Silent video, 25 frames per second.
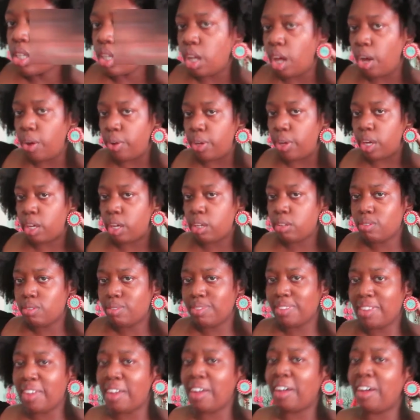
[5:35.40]
Oh yeah.
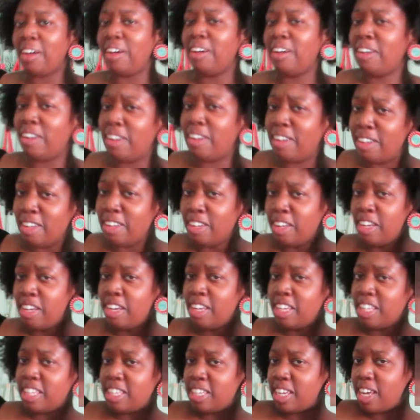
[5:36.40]

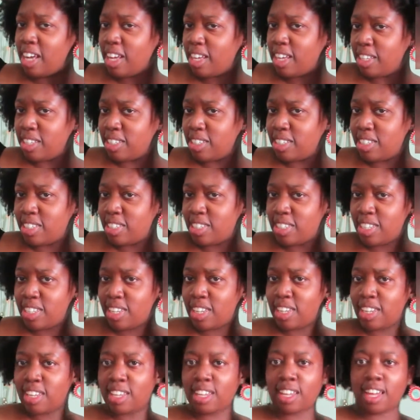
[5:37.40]
Yes.
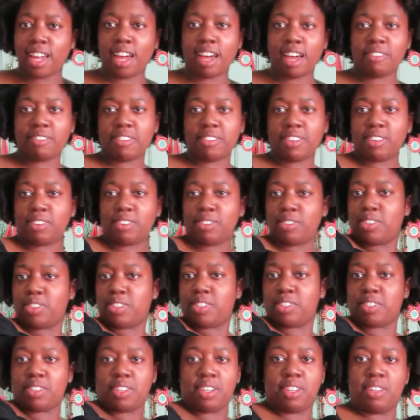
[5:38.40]
I feel
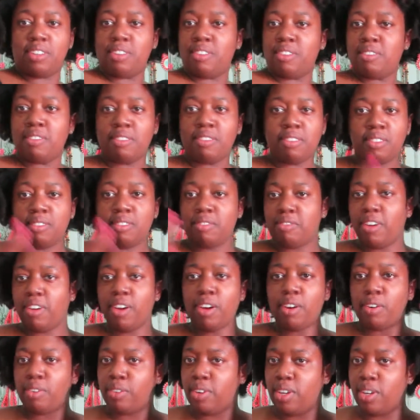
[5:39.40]
just
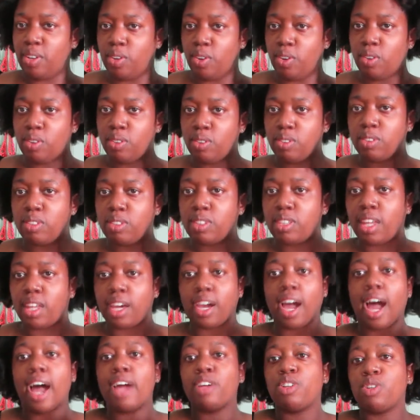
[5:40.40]
very regal.
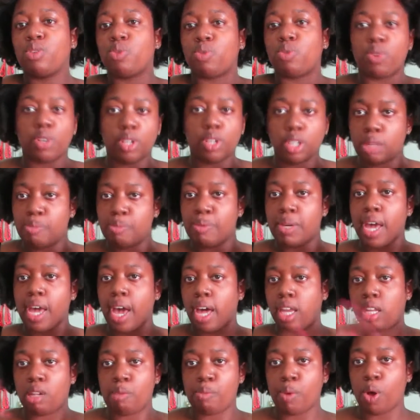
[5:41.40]
Like I should really be
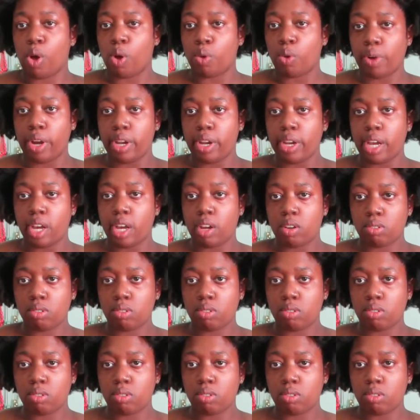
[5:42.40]
at the ball right now.